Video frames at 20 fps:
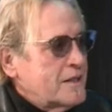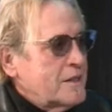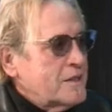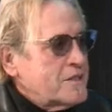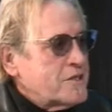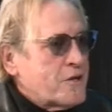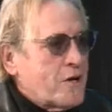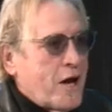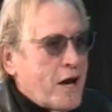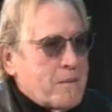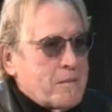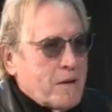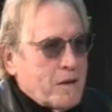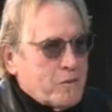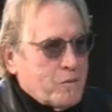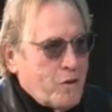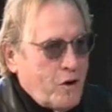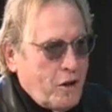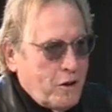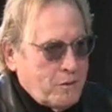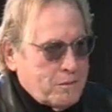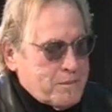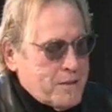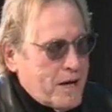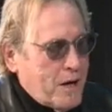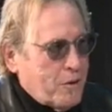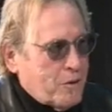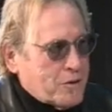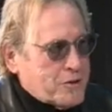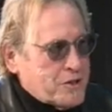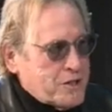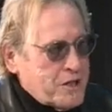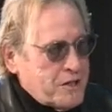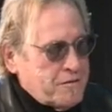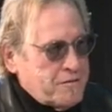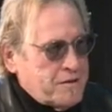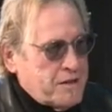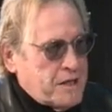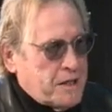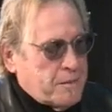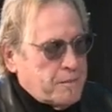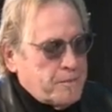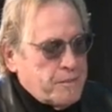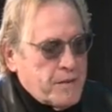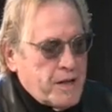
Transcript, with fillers: time on Wall of Power TV. Oh,